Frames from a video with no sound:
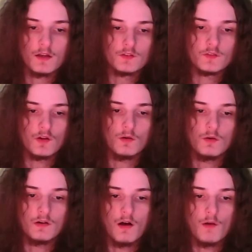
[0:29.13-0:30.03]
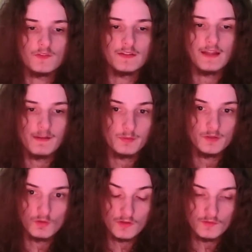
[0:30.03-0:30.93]
So obviously I'll be
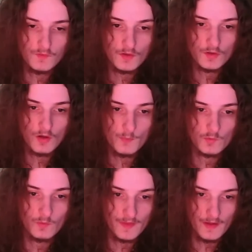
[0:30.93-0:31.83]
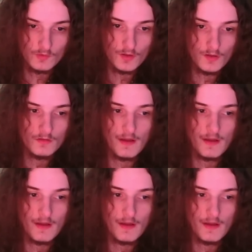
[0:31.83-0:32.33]
looking for comps without her.